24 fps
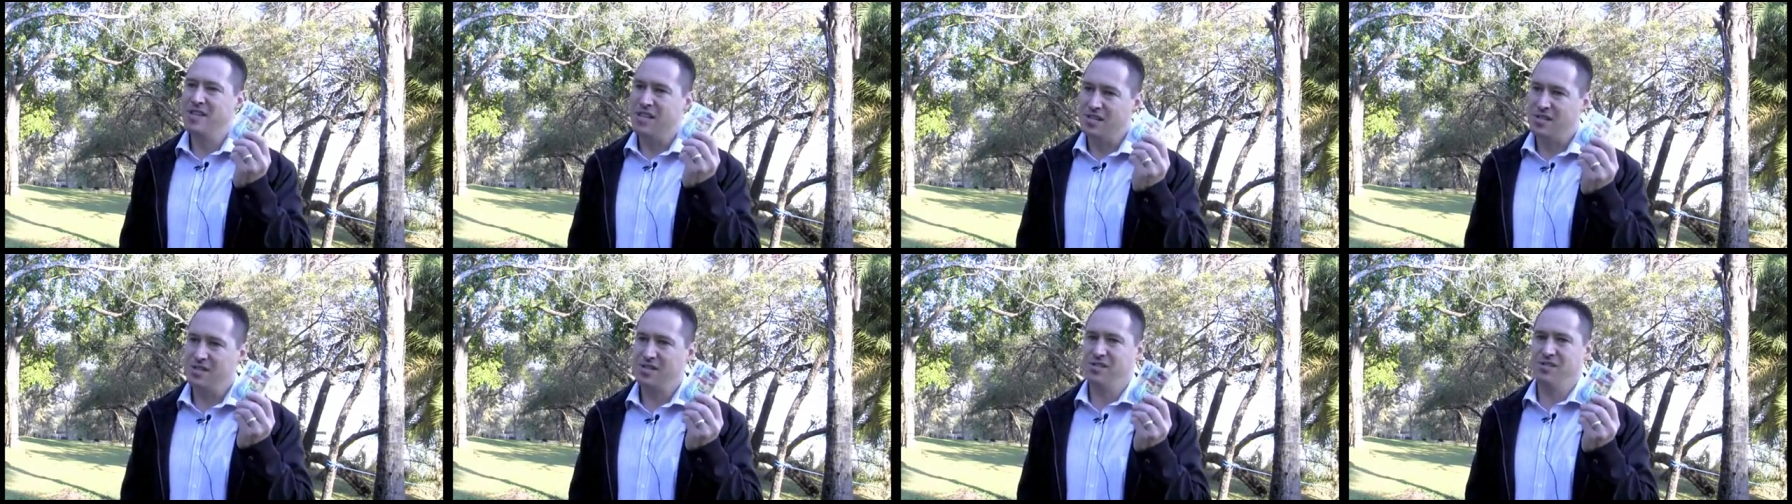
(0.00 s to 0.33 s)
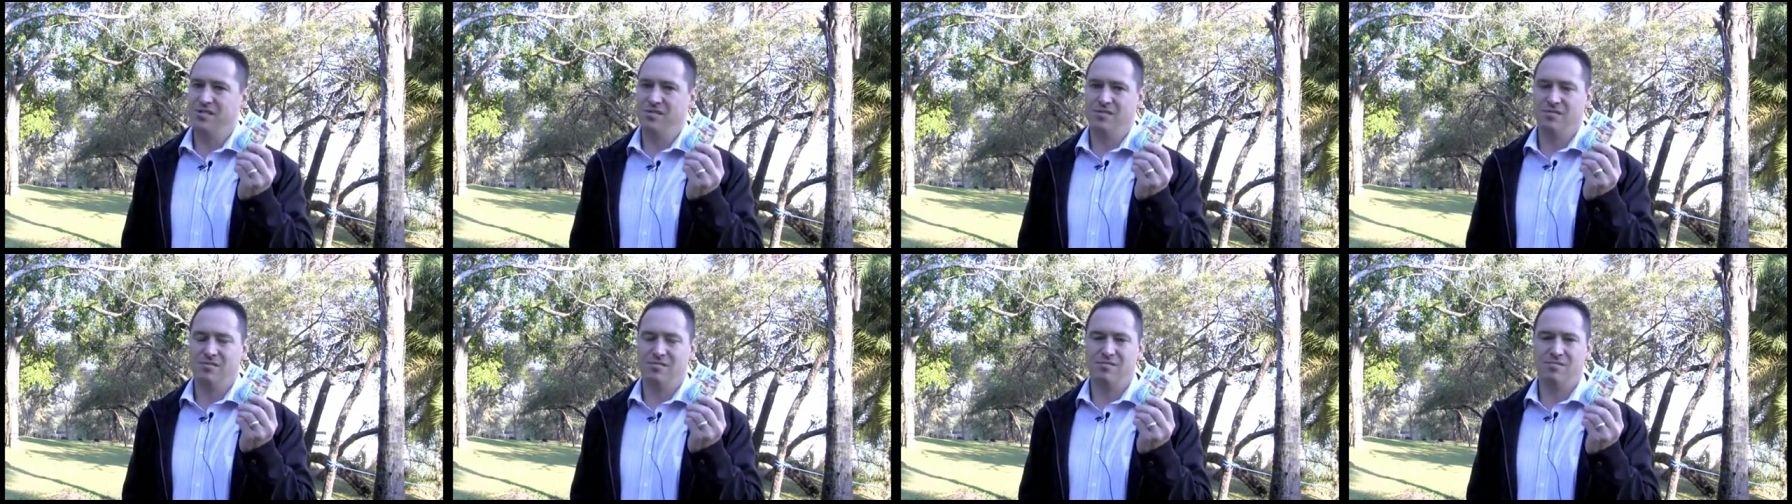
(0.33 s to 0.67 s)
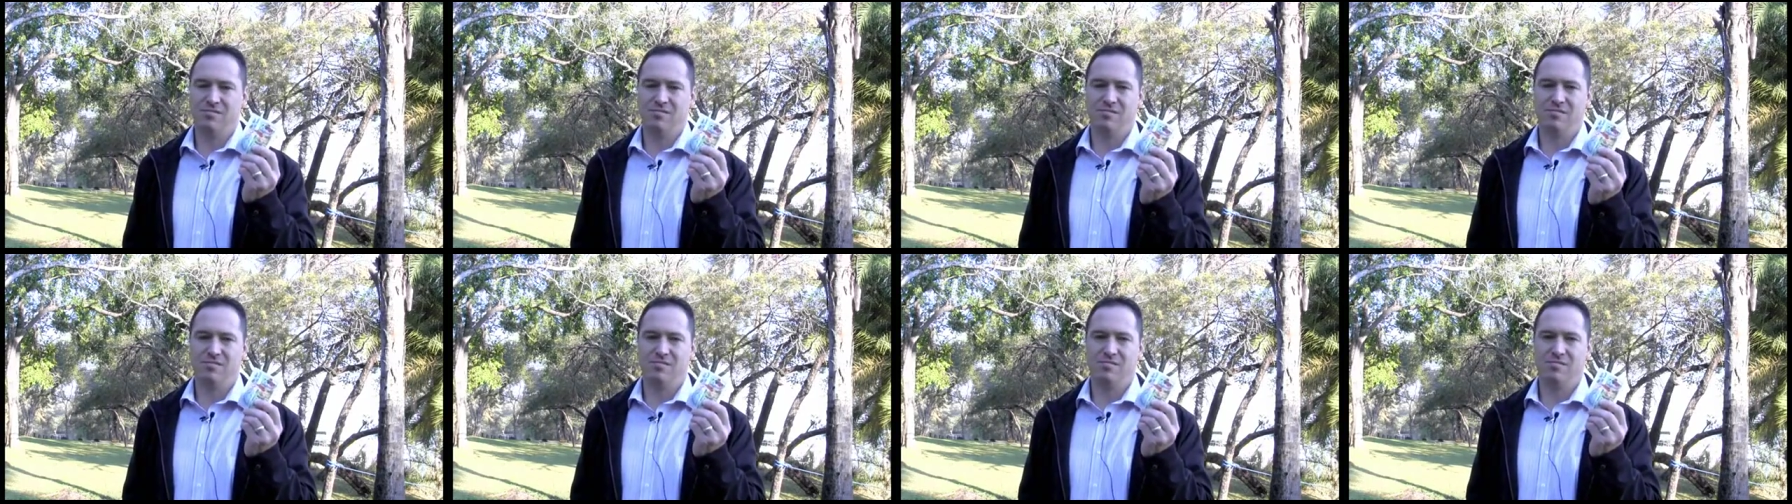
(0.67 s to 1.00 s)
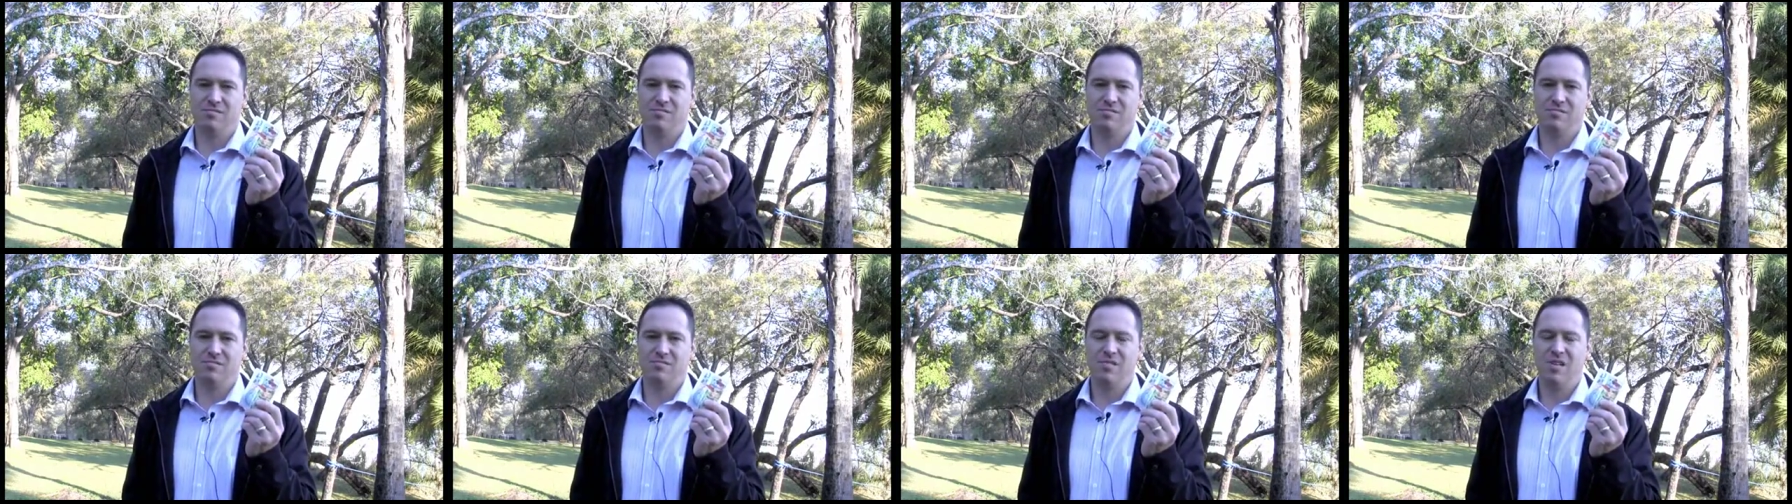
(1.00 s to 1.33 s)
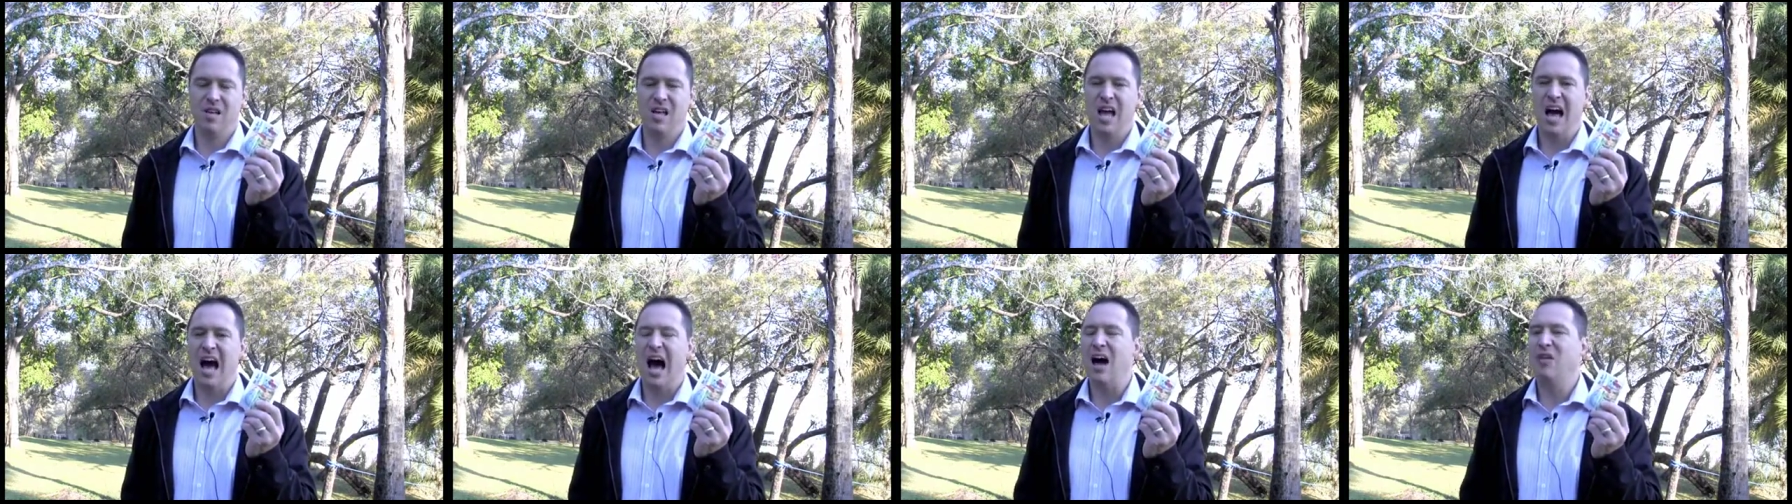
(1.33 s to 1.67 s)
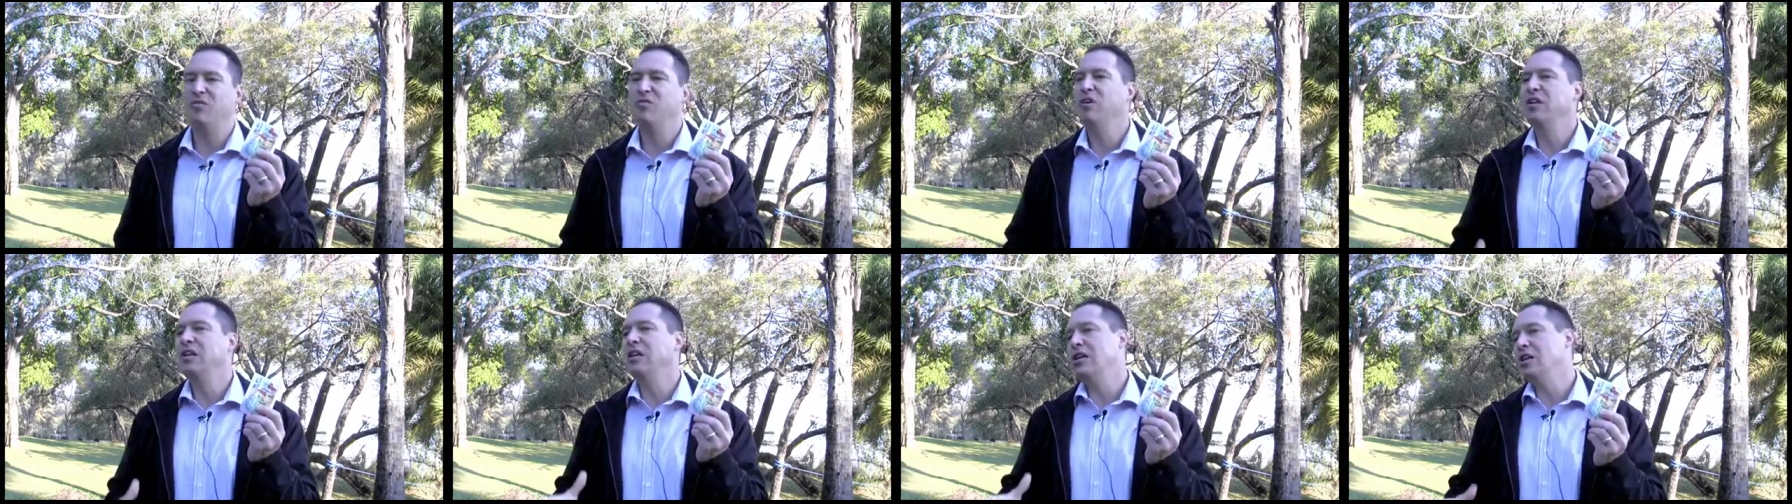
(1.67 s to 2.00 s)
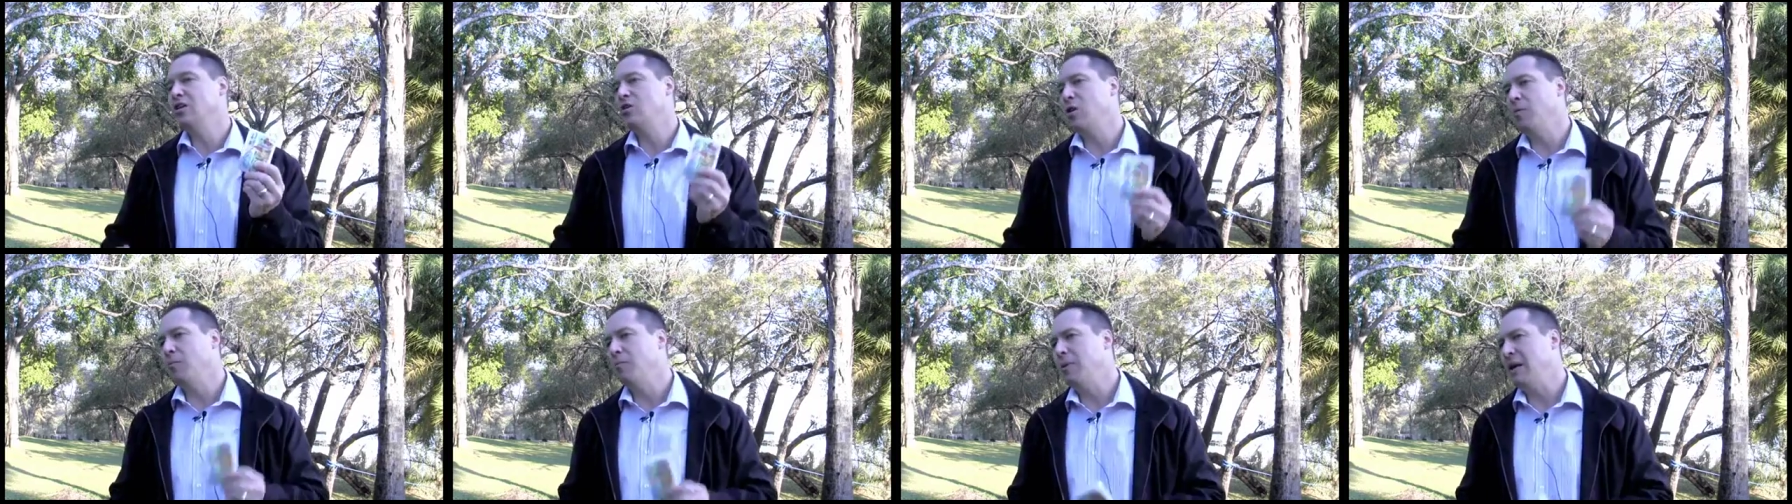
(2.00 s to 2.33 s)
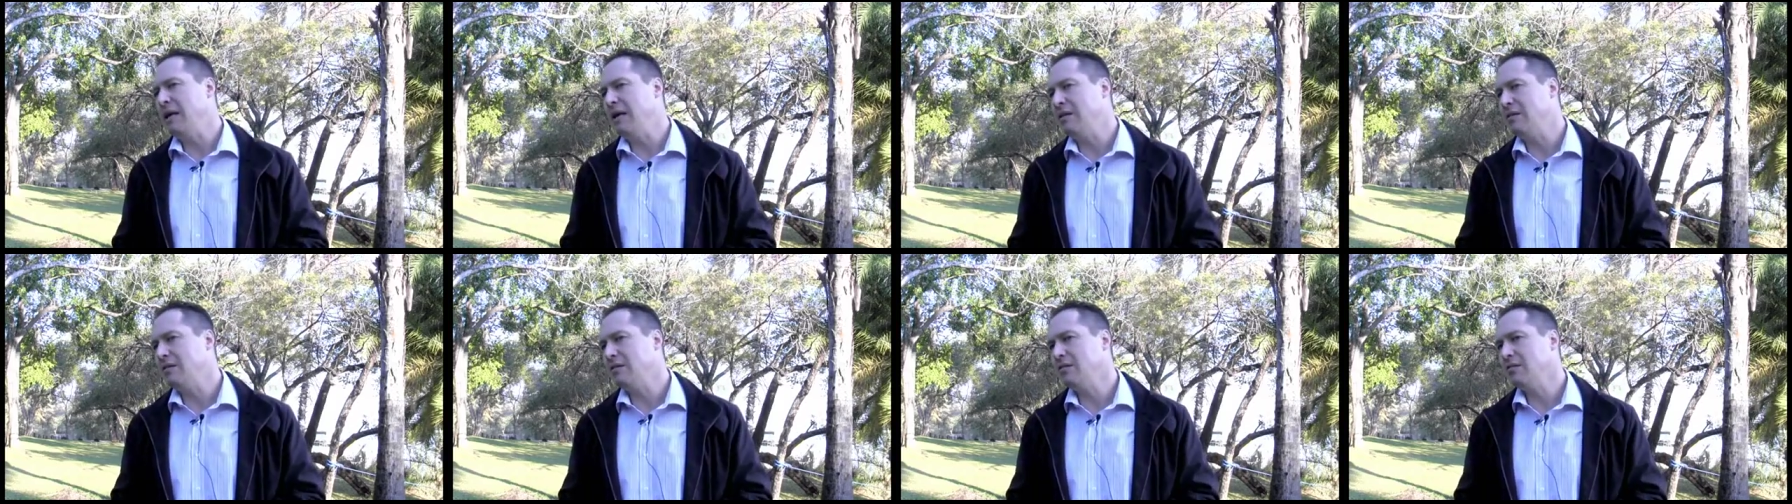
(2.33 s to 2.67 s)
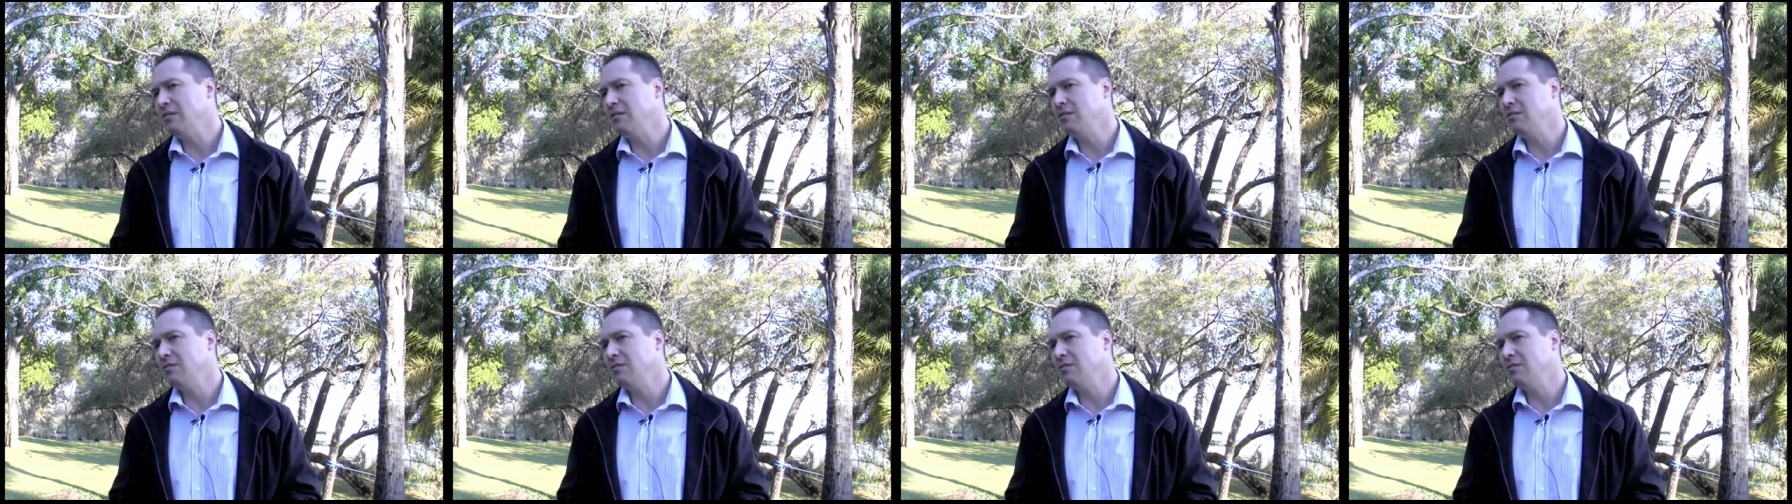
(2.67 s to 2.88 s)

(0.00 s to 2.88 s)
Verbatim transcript: this, I feel incomplete.